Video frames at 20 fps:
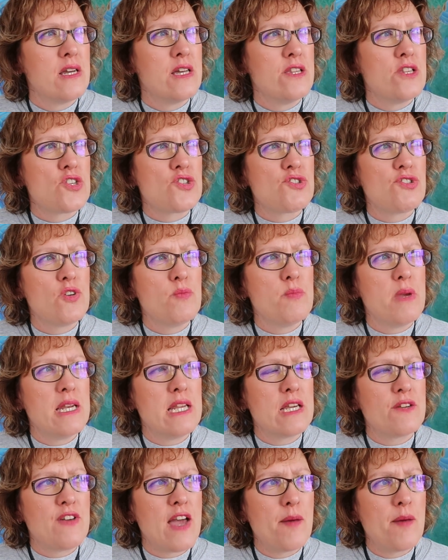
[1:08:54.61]
And the true
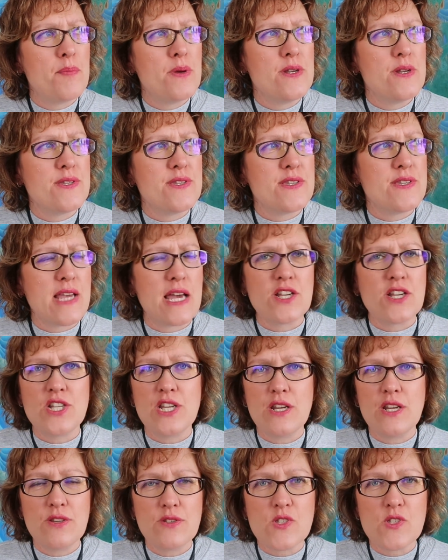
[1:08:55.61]
meaning of happiness is
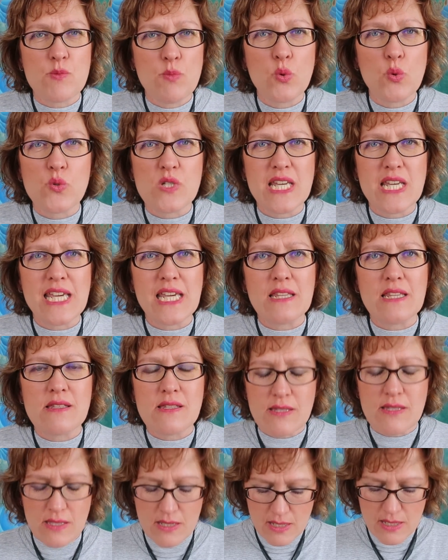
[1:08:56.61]
actually in small
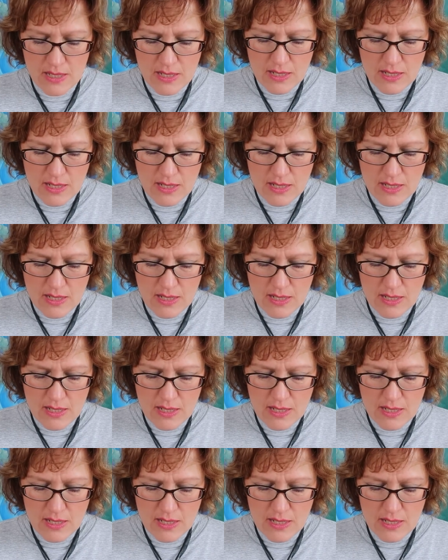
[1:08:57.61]
deeds.